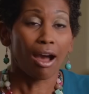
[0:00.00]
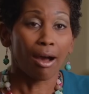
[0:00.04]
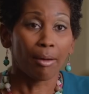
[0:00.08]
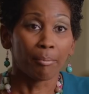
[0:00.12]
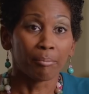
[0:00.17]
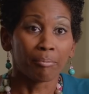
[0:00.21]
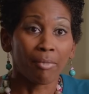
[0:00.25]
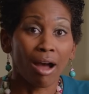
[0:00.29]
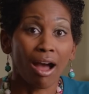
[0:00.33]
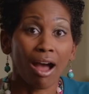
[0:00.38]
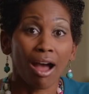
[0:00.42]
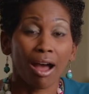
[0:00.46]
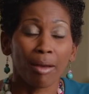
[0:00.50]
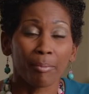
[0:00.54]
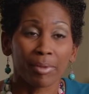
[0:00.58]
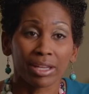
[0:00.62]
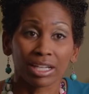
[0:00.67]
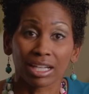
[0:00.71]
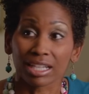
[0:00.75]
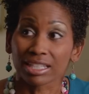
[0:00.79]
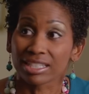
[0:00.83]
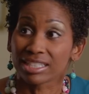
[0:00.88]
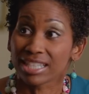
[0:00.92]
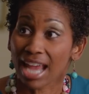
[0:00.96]
A mom
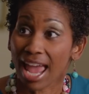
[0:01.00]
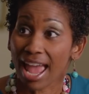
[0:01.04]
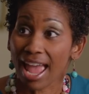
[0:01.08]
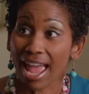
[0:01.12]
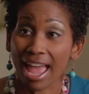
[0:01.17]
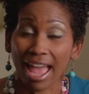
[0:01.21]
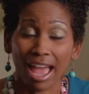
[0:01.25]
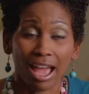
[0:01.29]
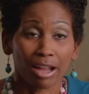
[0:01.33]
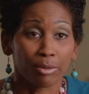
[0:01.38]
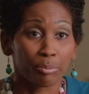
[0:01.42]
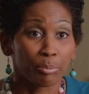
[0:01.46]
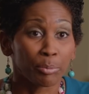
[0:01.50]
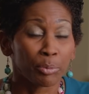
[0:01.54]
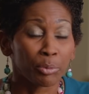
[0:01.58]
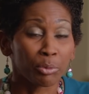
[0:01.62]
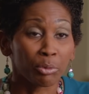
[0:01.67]
and a dad